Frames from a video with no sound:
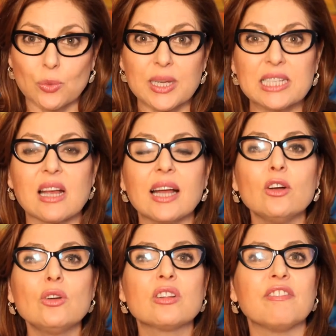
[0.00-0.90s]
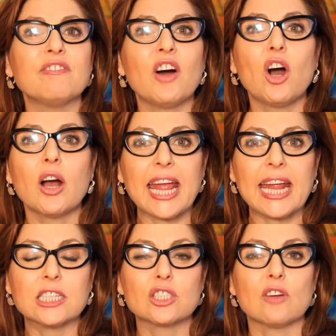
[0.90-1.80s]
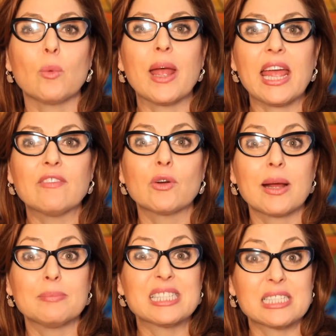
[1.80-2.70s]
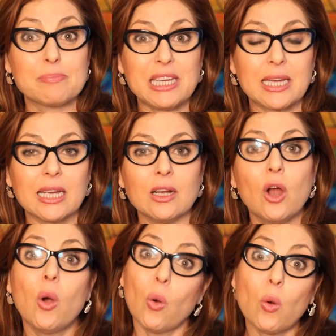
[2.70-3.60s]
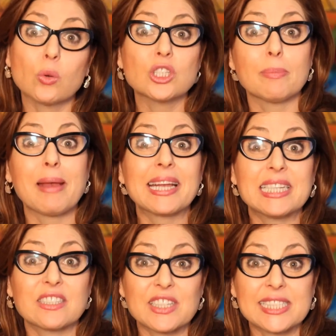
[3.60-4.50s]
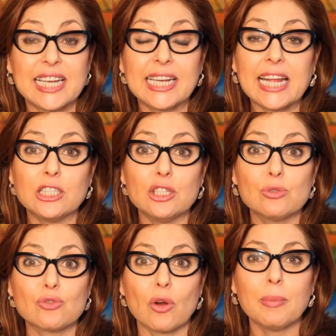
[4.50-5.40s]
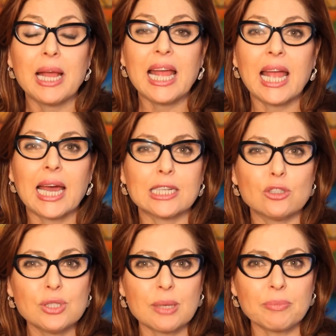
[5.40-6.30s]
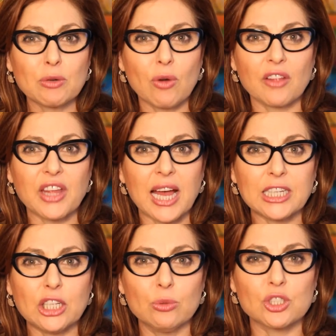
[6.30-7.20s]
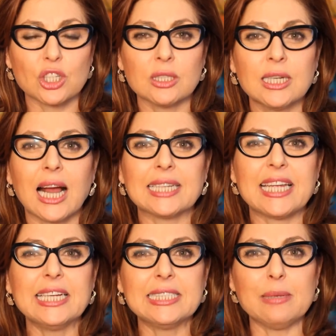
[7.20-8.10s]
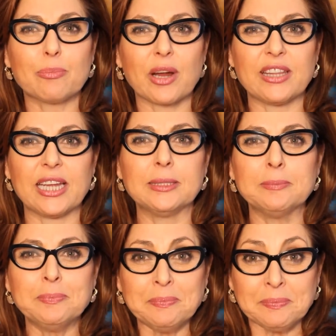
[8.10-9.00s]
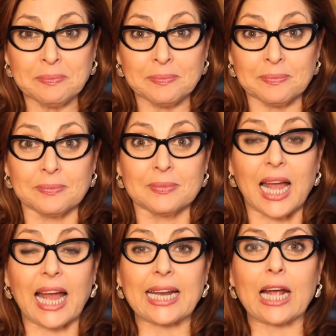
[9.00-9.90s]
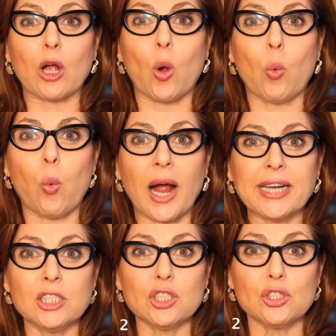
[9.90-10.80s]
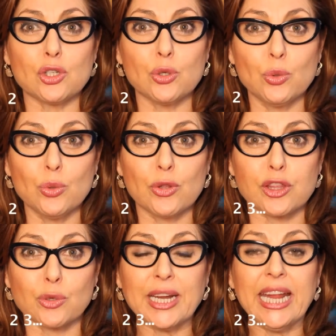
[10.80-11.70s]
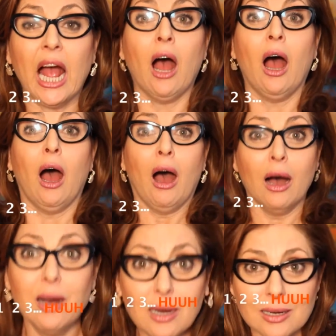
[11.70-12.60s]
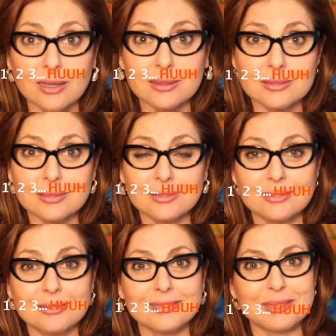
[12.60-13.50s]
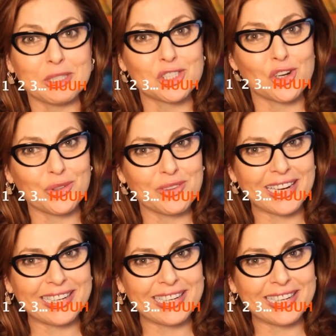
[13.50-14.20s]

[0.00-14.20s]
do is I go to the far end of wherever I'm speaking or to the back end of the CNN newsroom, and I do something rather unusual. I take a deep breath in and I go 1, 2, 3, huh. Let me show you